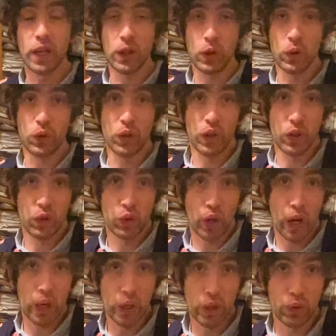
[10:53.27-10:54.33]
It is an
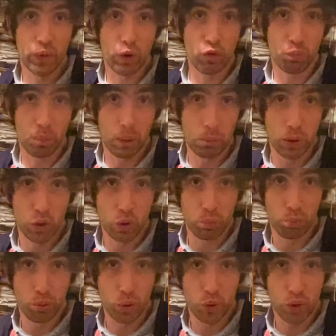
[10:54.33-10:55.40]
entirely self-published
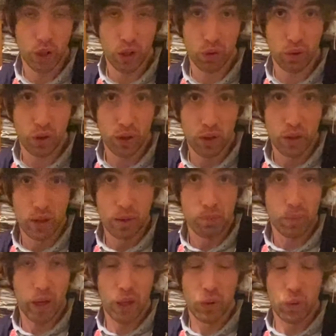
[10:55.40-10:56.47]
project,
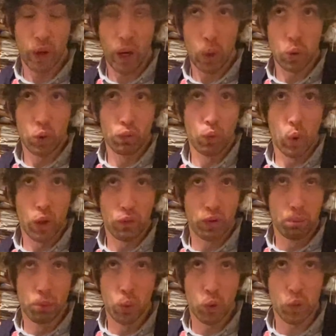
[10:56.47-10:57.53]
and out of all of the
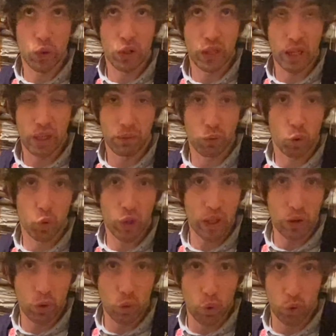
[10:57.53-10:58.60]
books that I have
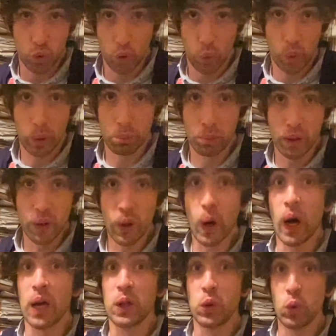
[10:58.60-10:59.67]
created on Show and uh, Me,
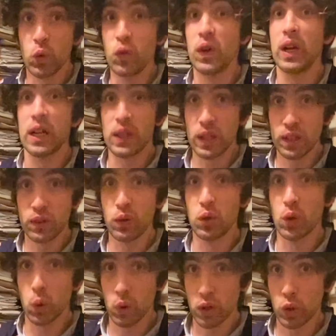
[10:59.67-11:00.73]
I do feel like this is
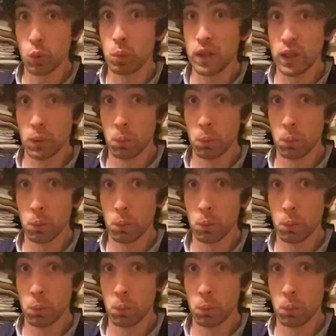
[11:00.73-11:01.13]
going to be the